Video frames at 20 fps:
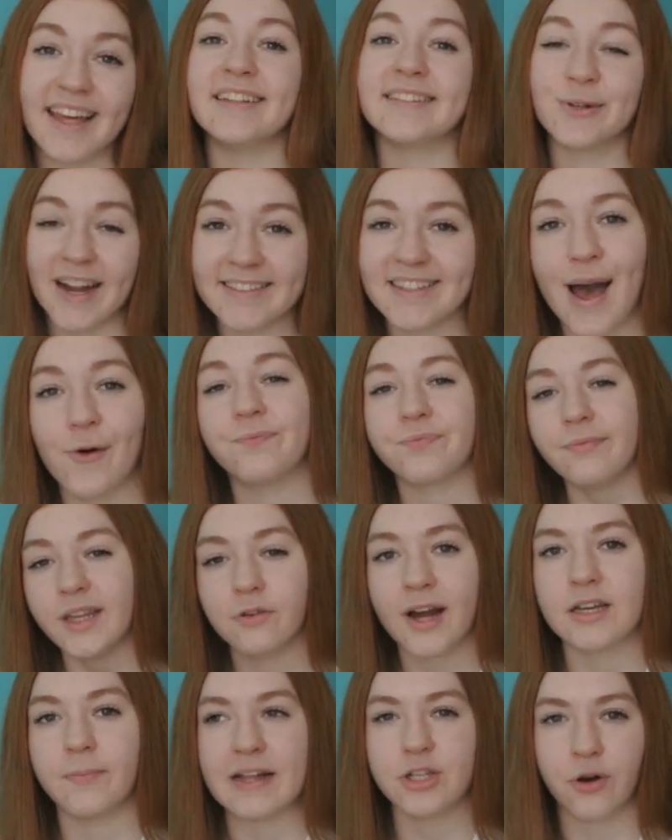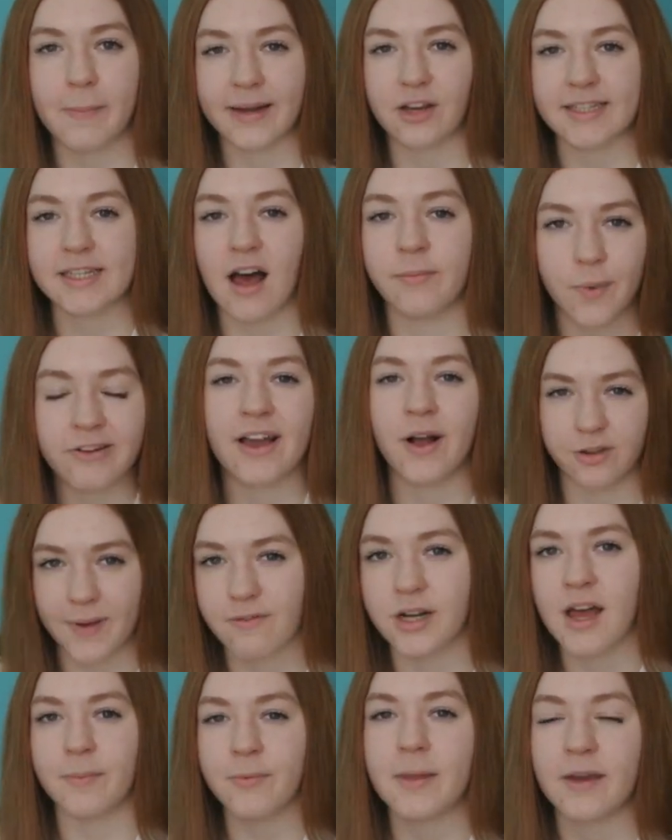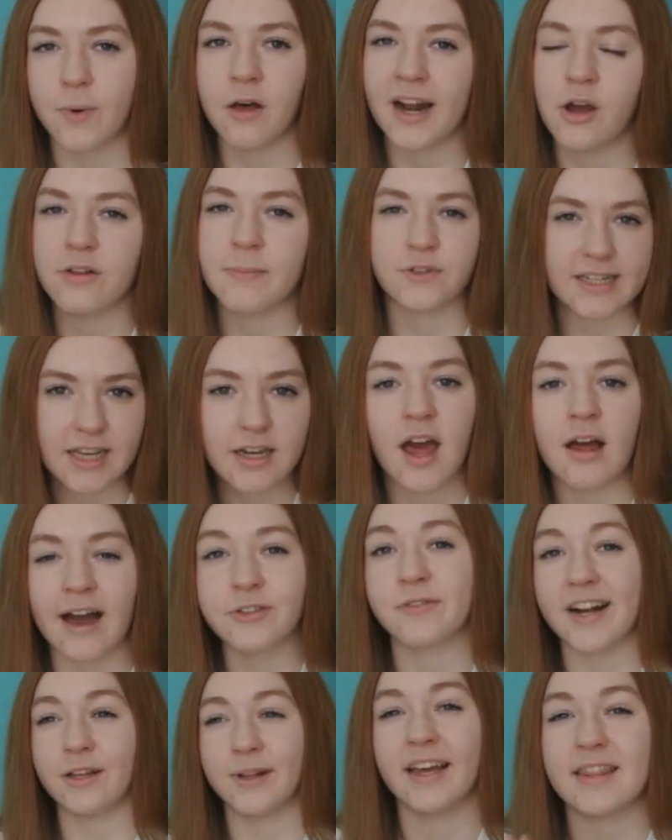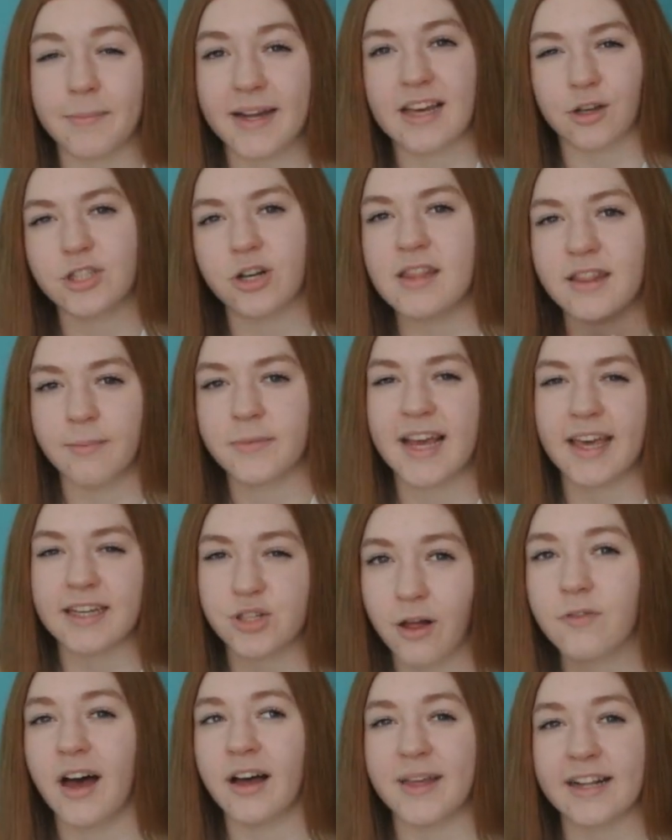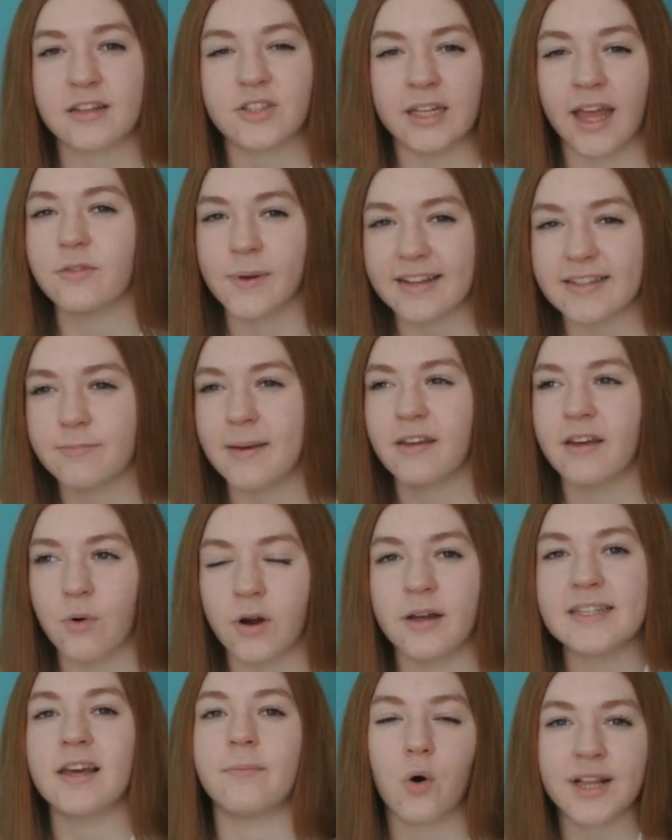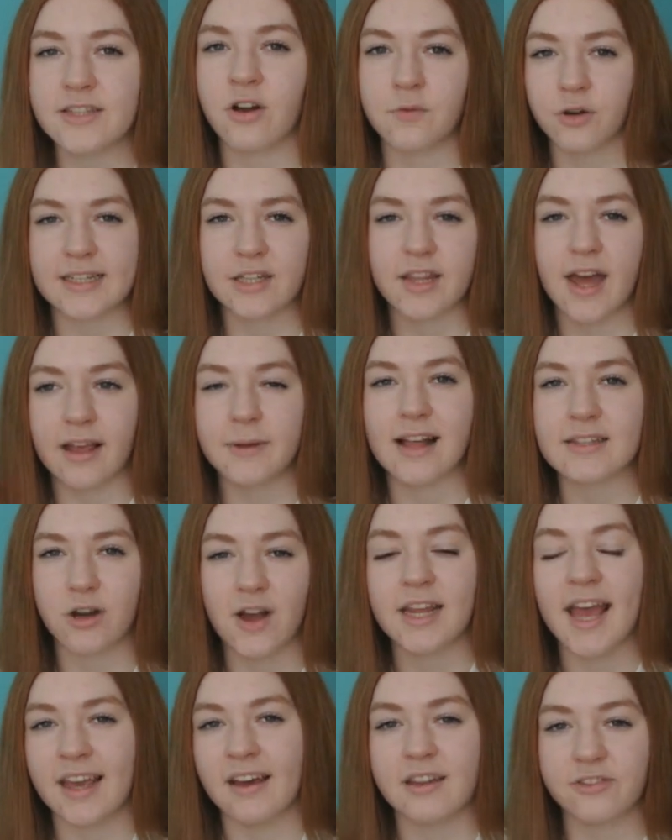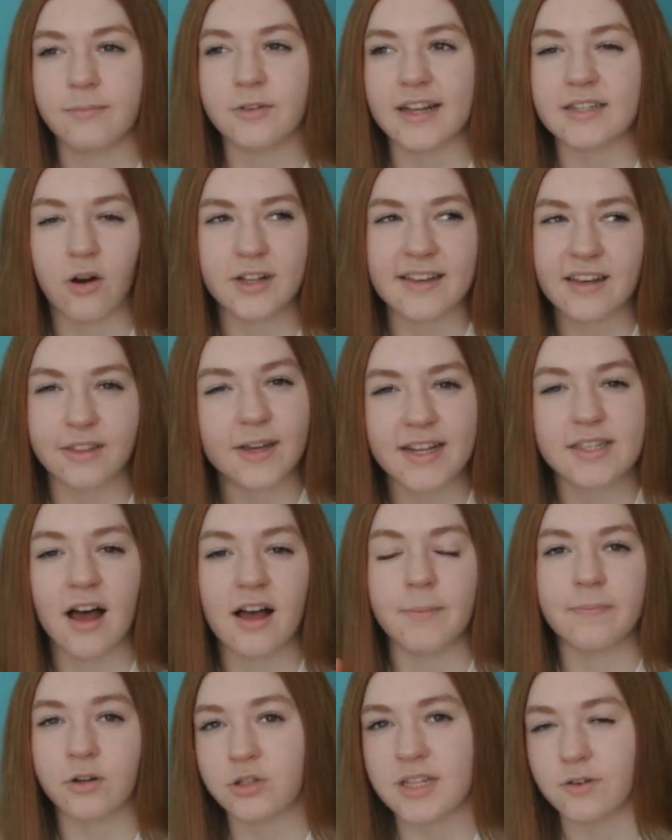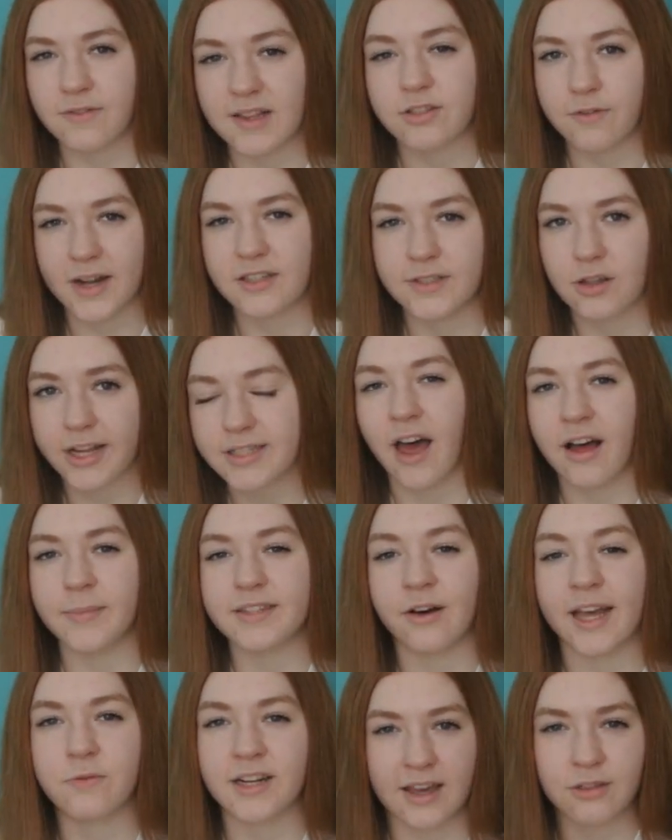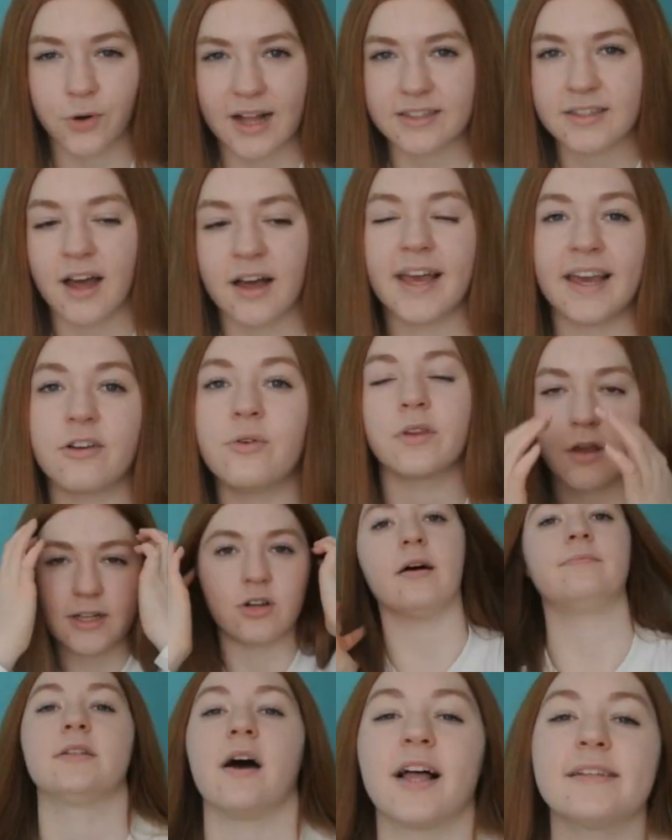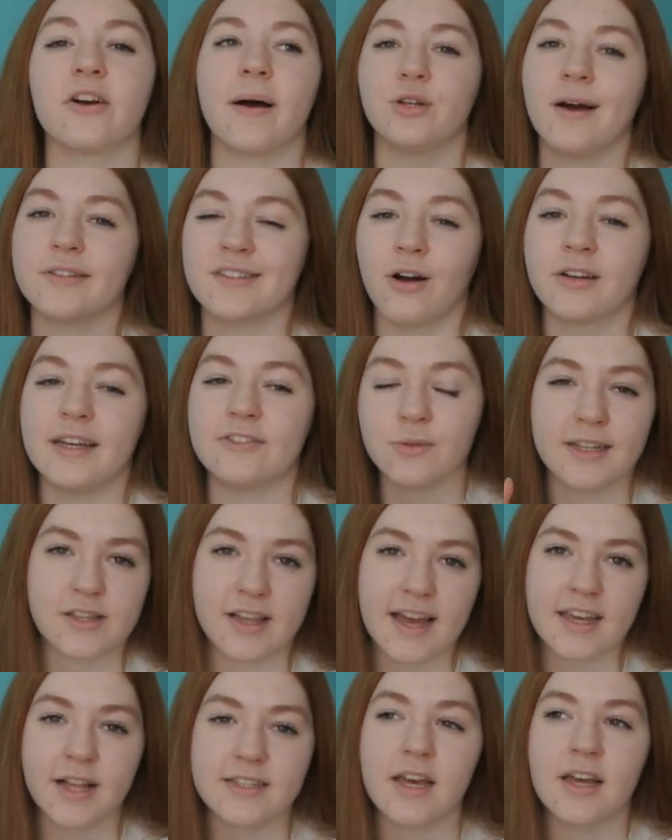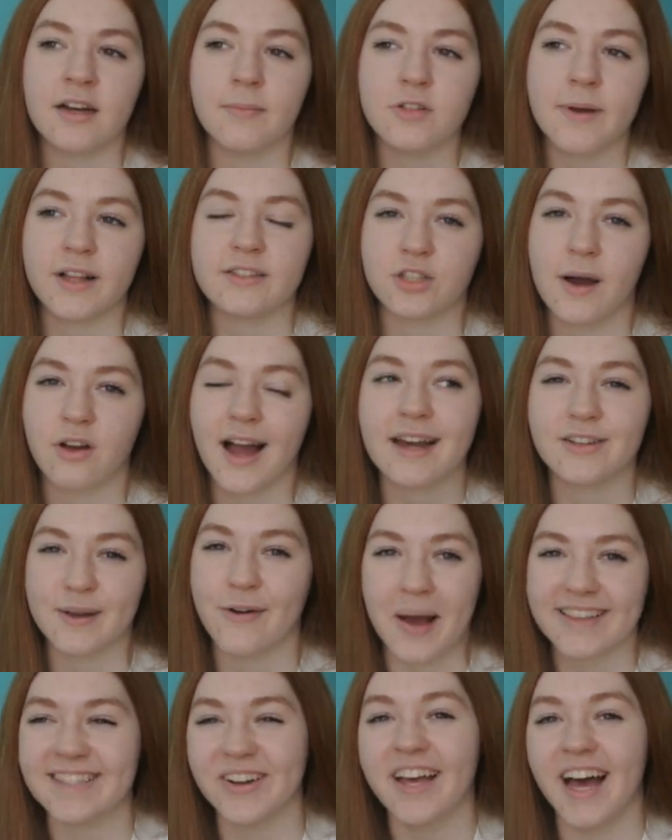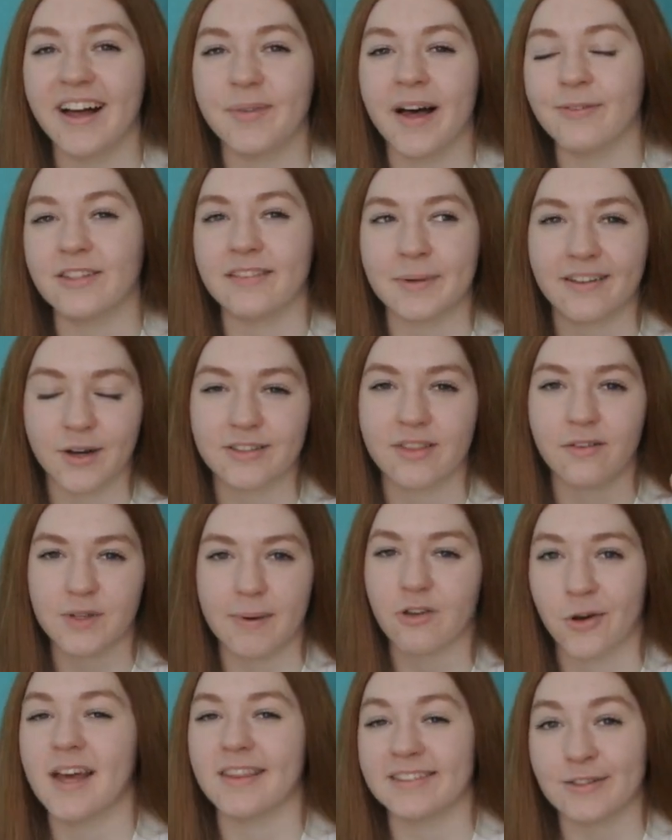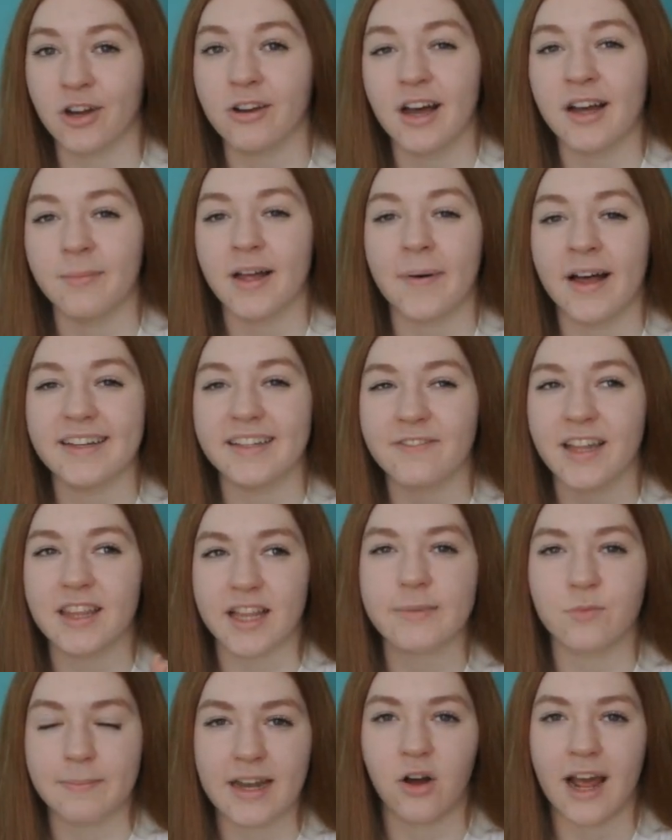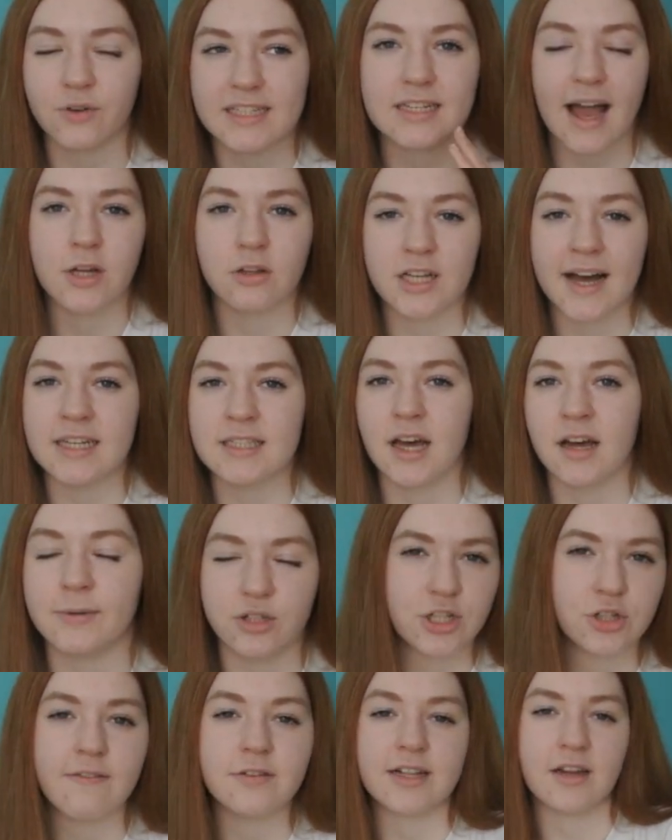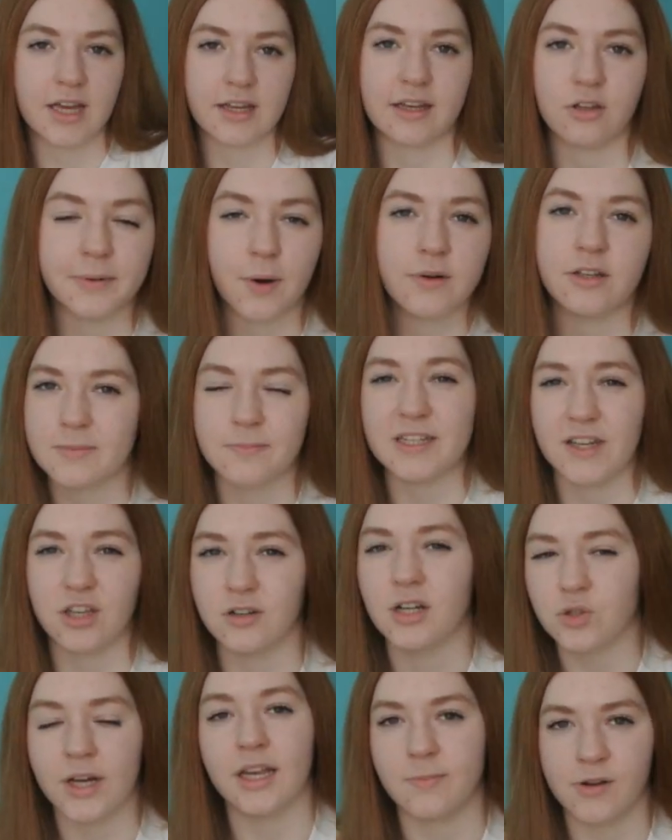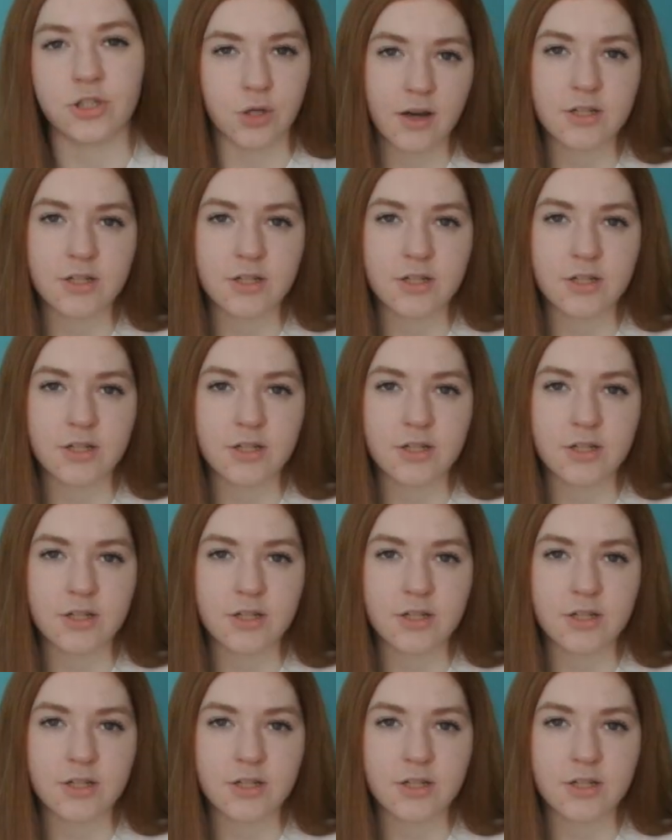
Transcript: Alright, for the next part of this video, I started to tell you guys about how many credits you would take, or how much this program would cost, or how long classes are. But I came to the conclusion that every program is completely different, so you're really going to have to research this on your own